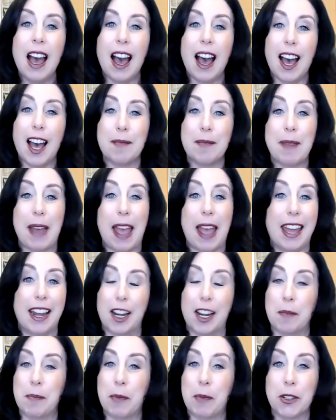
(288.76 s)
Um, and
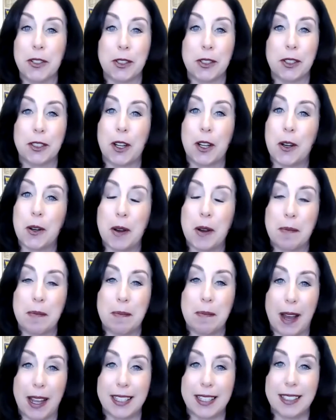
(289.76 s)
on a personal note,
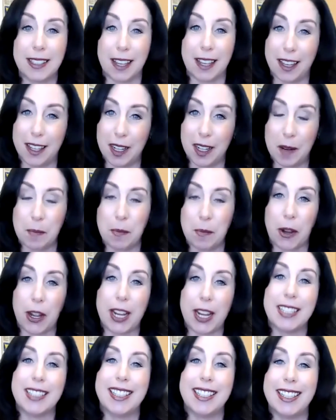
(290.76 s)
my son,
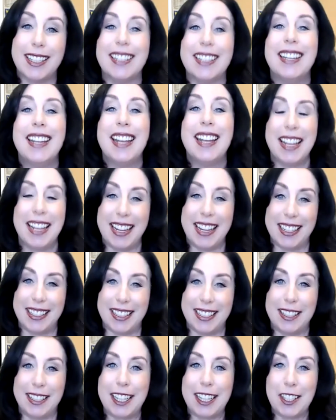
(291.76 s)
Brandon, is
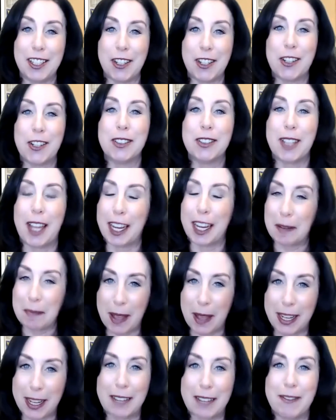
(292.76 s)
a senior like
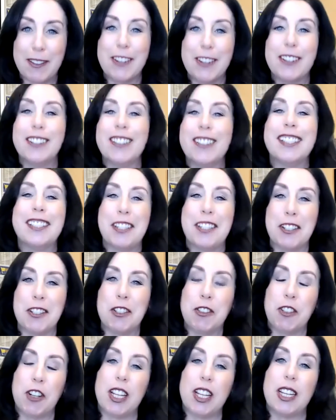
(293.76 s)
many of your
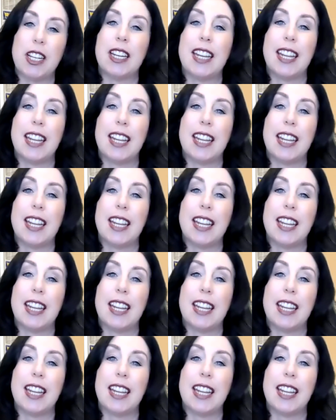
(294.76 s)
children.